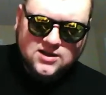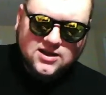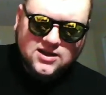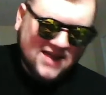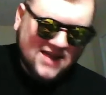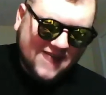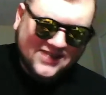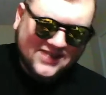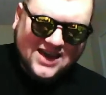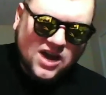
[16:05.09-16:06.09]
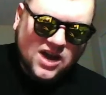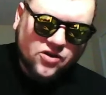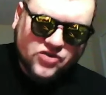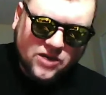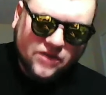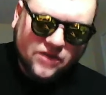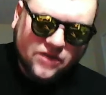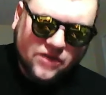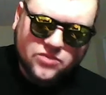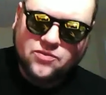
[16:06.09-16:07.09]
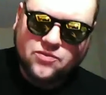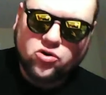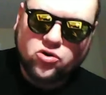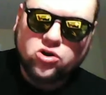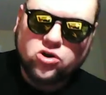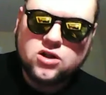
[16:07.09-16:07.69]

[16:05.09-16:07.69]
in that the care is coming from the people,